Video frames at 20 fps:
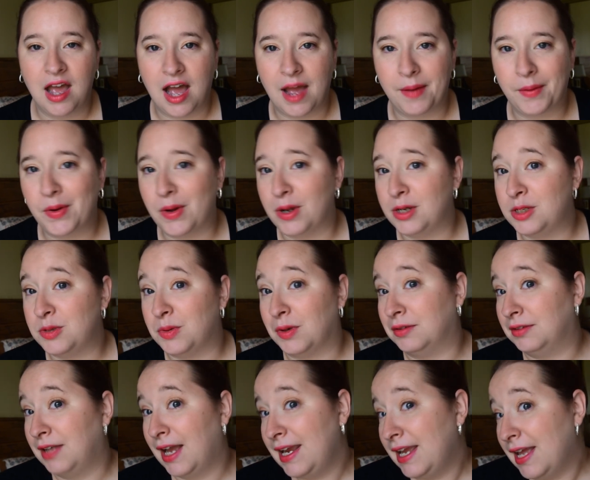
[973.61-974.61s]
I'm going to a
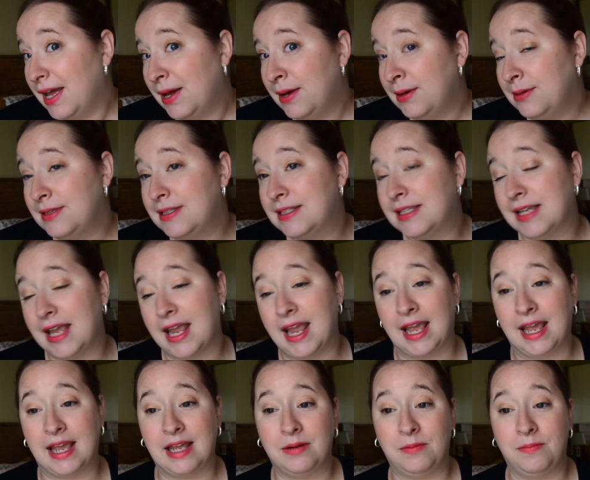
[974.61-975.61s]
lighthouse
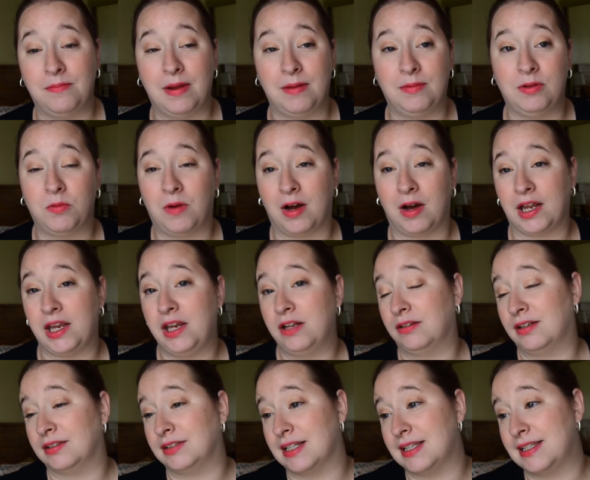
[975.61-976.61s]
and maybe walking
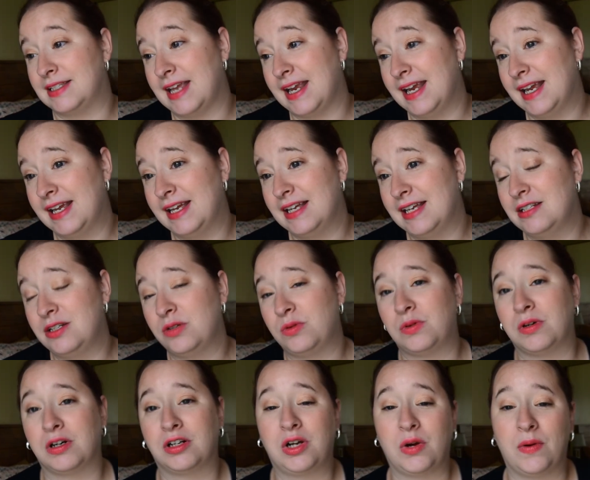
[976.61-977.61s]
along the sand
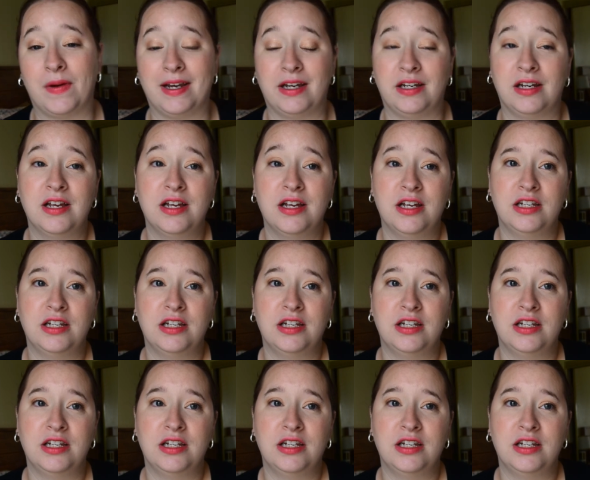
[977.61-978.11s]
or going